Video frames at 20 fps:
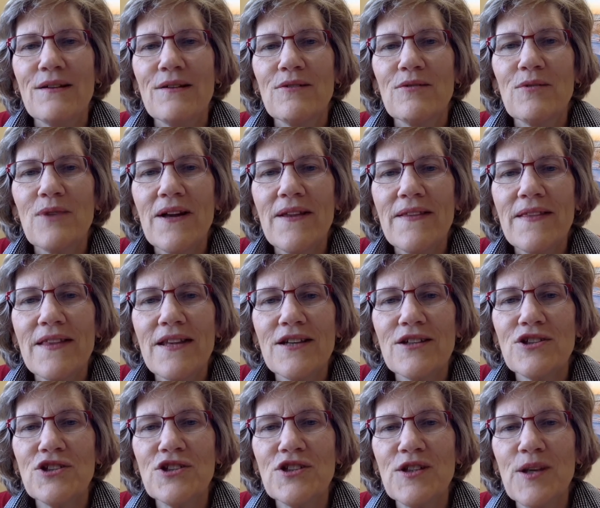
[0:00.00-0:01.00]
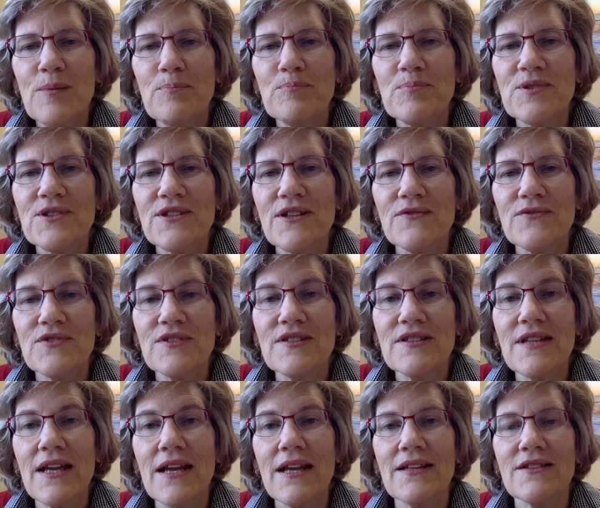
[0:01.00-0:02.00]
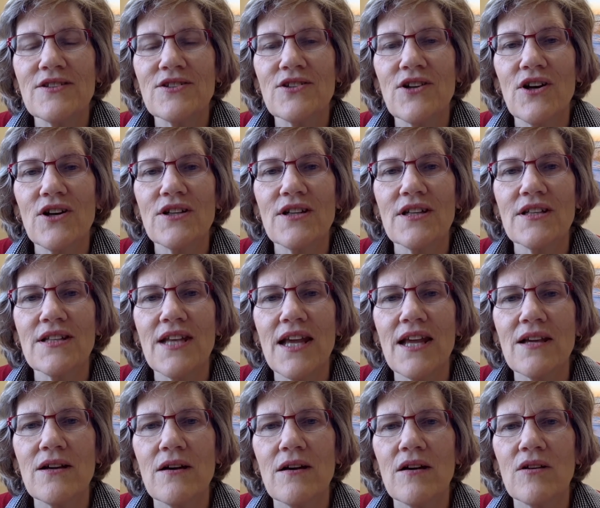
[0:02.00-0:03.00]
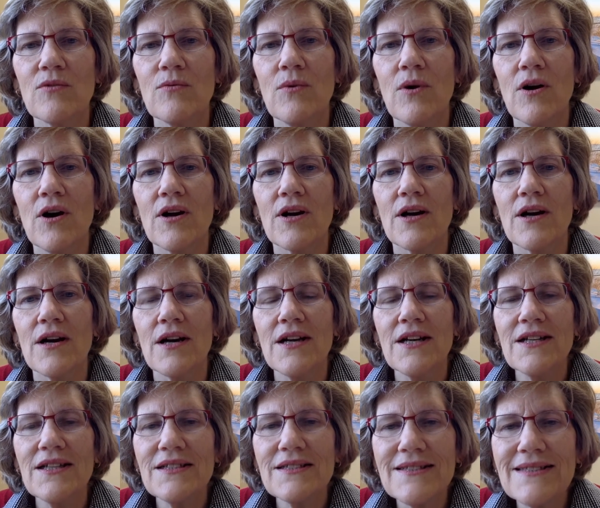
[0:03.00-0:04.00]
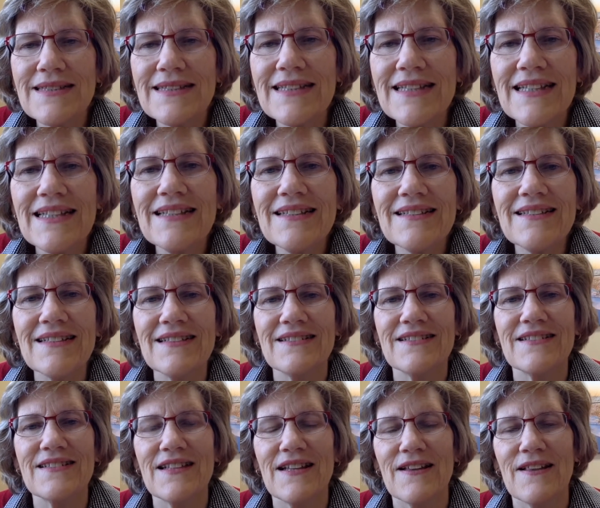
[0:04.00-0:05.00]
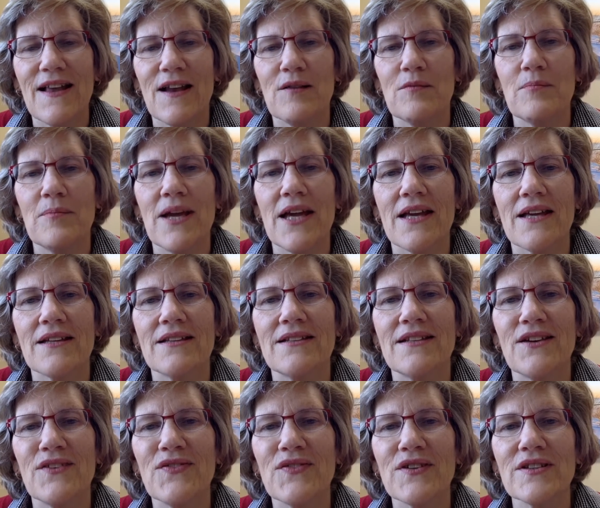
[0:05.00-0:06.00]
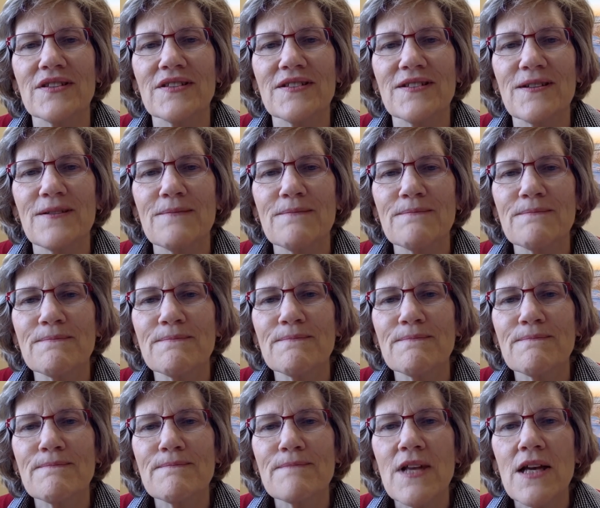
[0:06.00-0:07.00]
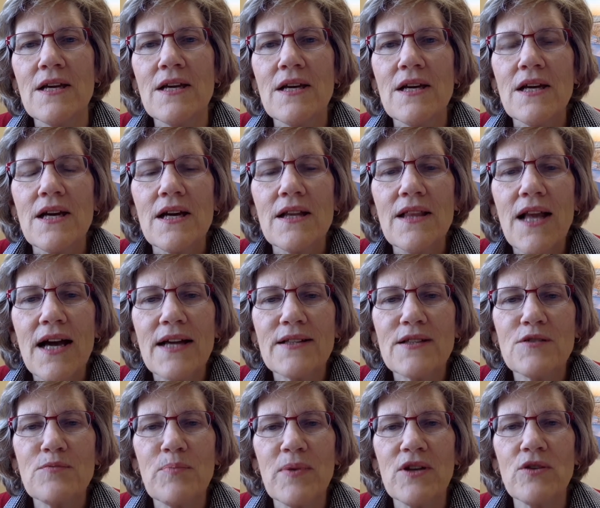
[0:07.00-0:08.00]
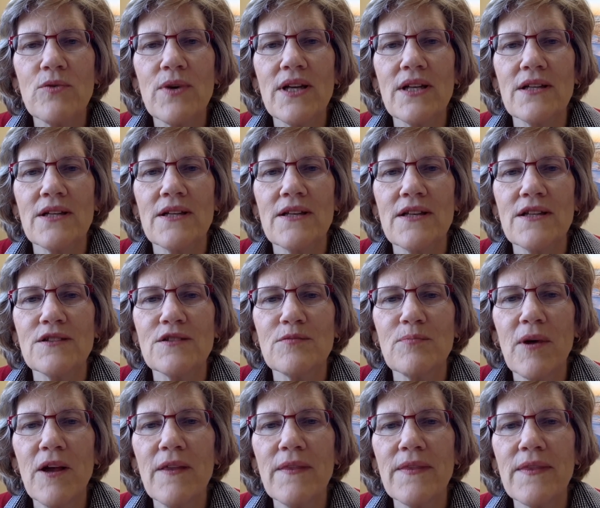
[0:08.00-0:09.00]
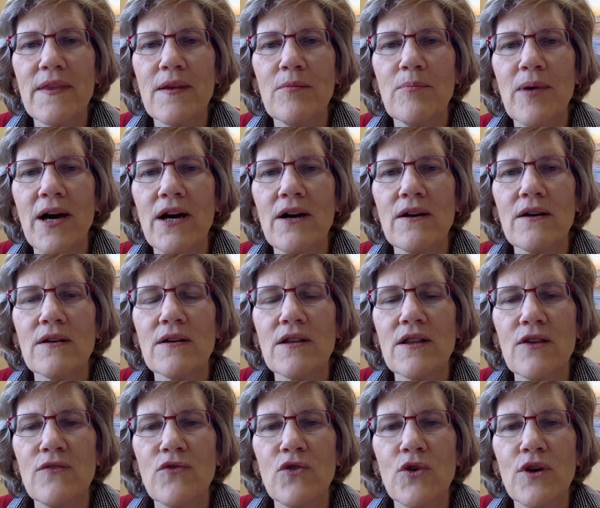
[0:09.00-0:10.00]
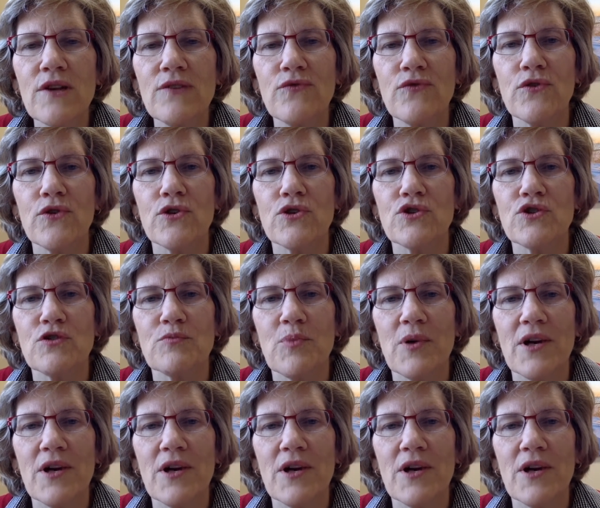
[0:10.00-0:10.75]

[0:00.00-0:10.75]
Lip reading: when the ships of state start to take on water. It's decency that'll make a difference. A lot's been written this month about the 41st